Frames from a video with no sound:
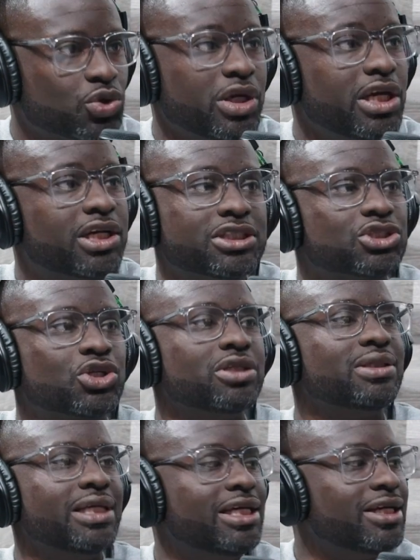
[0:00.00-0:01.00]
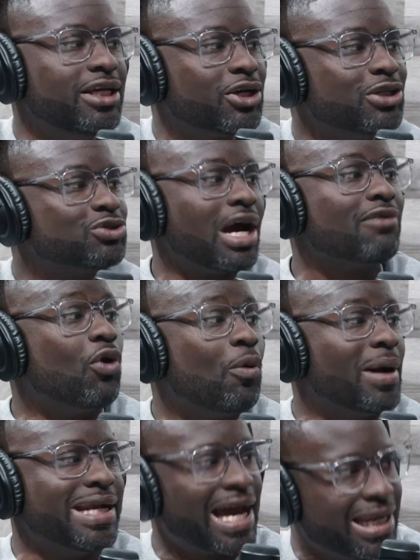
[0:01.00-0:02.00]
So he couldn't drive
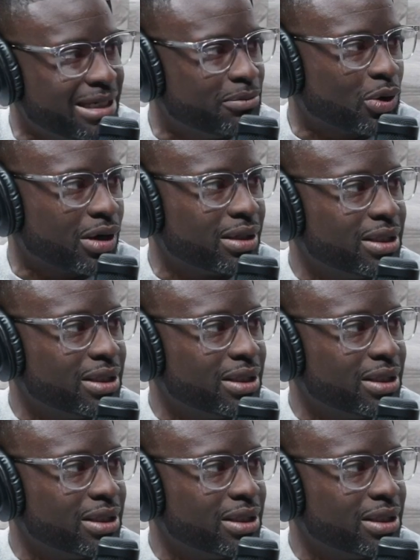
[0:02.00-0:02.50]
home at night anymore.